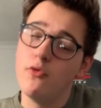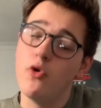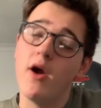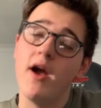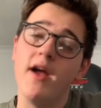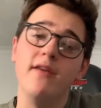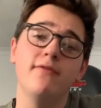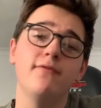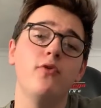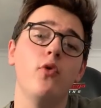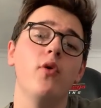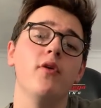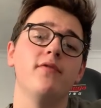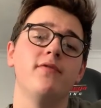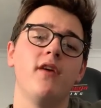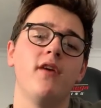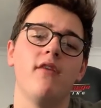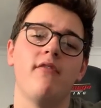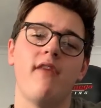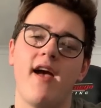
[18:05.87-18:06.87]
or
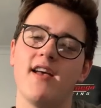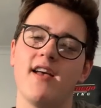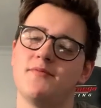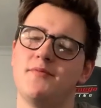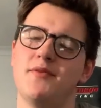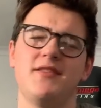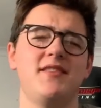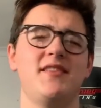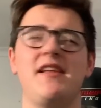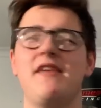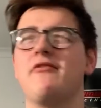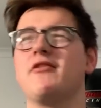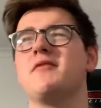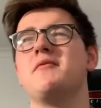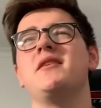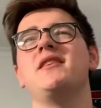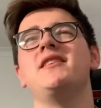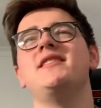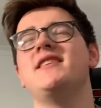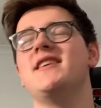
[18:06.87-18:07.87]
A45S, but never in a
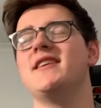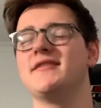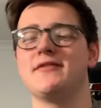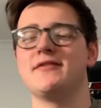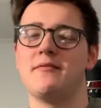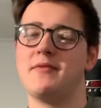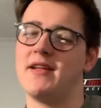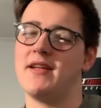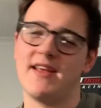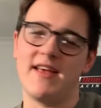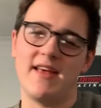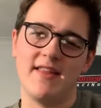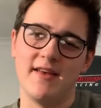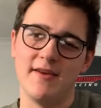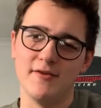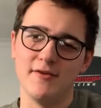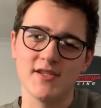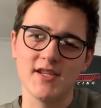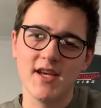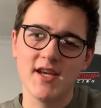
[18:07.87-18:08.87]
million years I'll be able to get
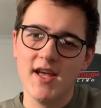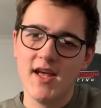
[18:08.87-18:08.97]
those.